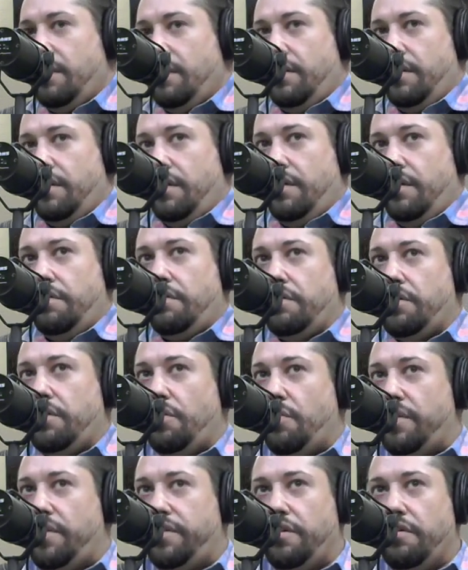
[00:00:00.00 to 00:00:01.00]
you don't know
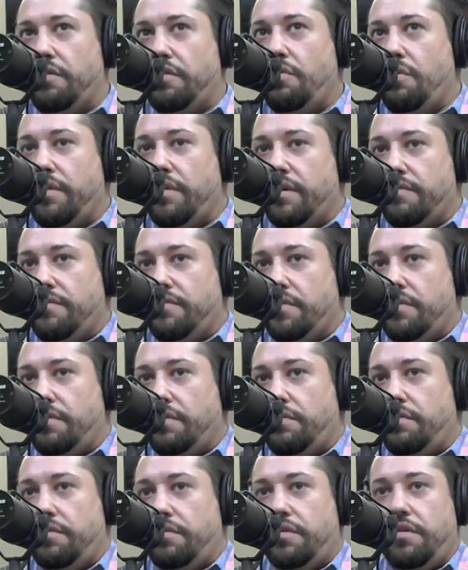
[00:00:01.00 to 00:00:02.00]
what they're going
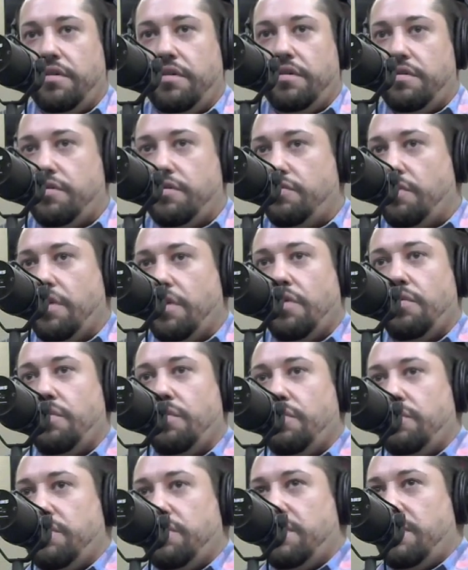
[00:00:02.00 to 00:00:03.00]
through, the
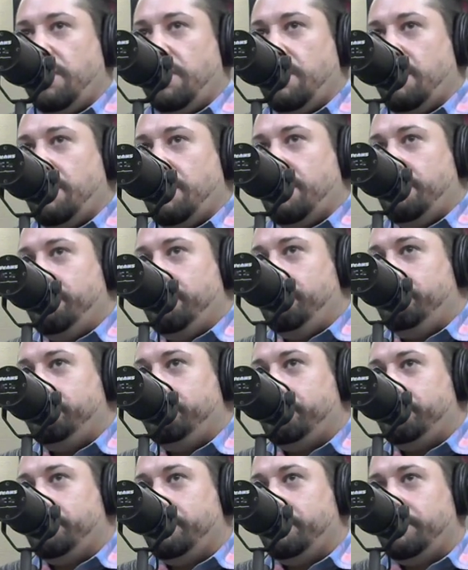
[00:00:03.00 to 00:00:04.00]
struggles, the
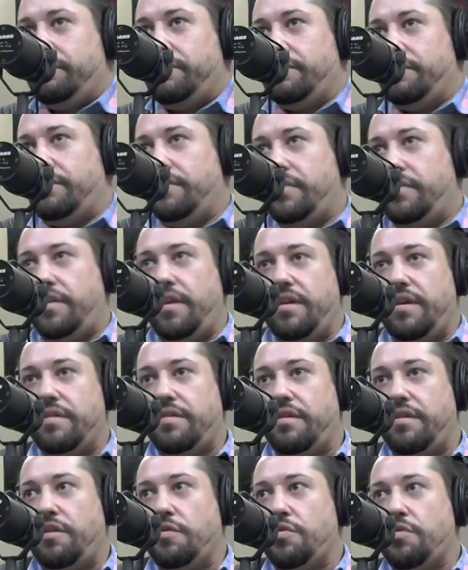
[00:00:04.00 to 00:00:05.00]
things
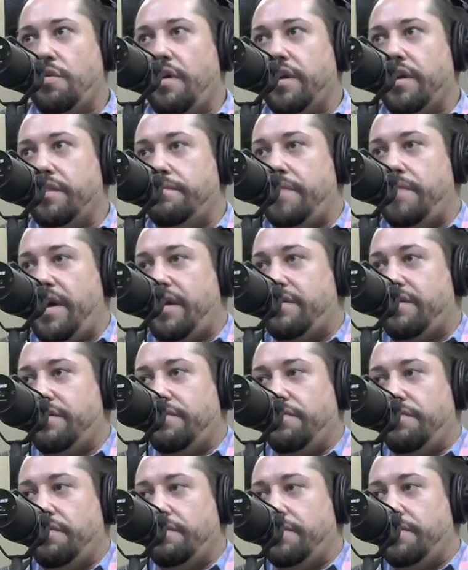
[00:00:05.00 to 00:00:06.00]
that they're trying to mask
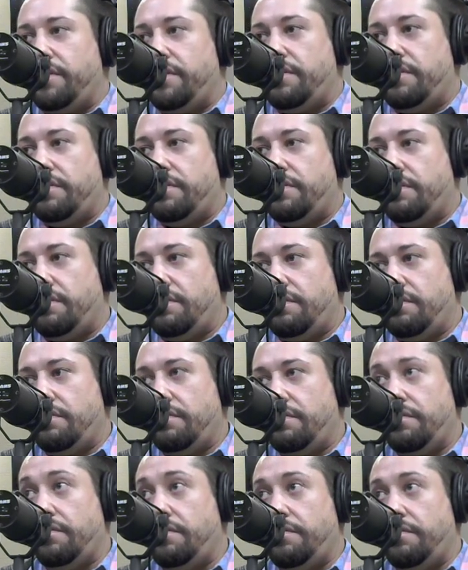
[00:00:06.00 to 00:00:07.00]
from this
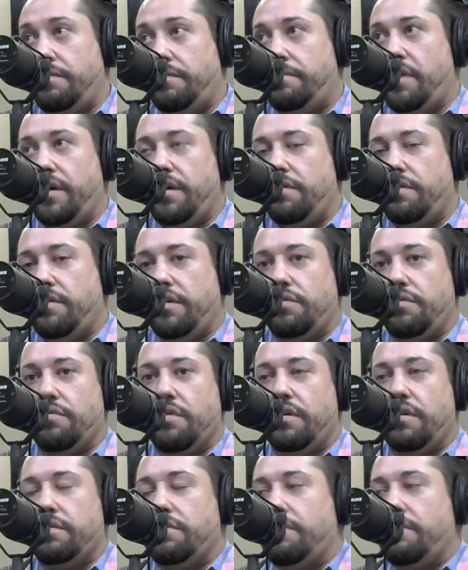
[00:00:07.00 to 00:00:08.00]
by using
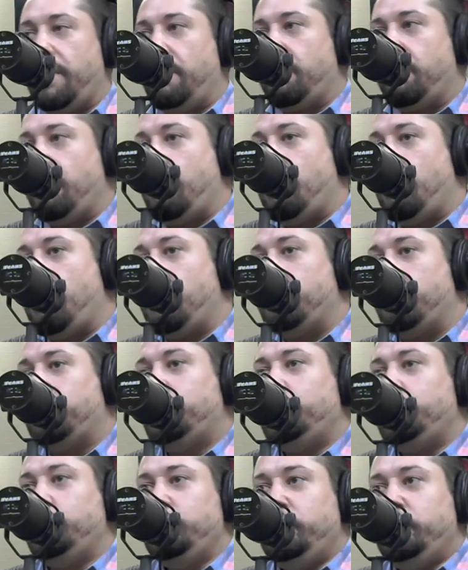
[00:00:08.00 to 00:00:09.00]
drugs or alcohol.
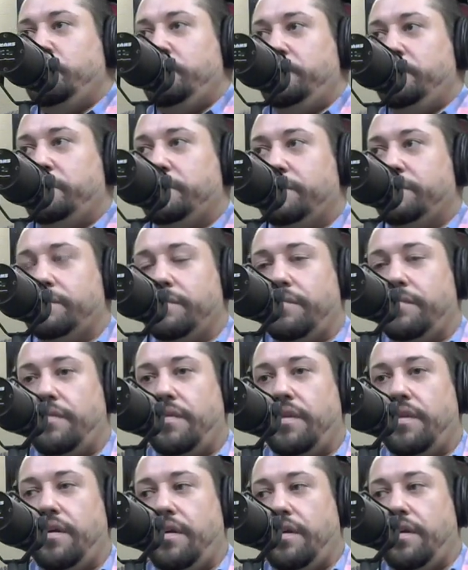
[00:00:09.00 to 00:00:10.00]

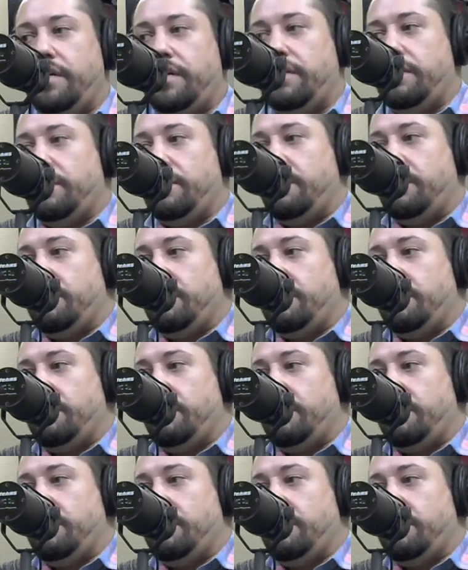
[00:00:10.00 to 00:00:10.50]
And